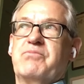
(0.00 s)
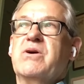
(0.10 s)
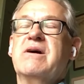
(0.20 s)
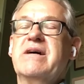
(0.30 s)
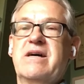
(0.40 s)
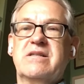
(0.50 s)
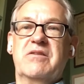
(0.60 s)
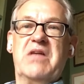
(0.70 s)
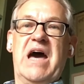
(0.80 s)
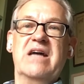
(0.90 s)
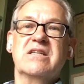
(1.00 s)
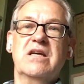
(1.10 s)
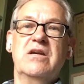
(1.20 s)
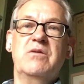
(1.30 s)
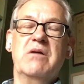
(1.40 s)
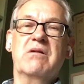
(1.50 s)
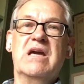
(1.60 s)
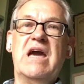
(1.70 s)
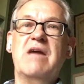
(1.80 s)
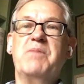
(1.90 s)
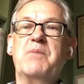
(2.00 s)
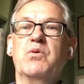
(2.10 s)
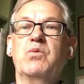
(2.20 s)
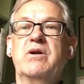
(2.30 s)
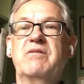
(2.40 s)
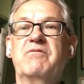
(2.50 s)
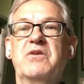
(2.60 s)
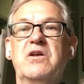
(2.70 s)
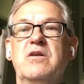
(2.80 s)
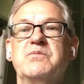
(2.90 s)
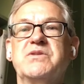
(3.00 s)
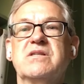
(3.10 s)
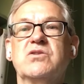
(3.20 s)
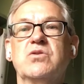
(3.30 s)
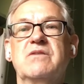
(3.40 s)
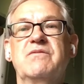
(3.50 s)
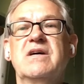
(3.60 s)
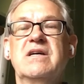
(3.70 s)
prior to that, you know, gay people were in films as sort of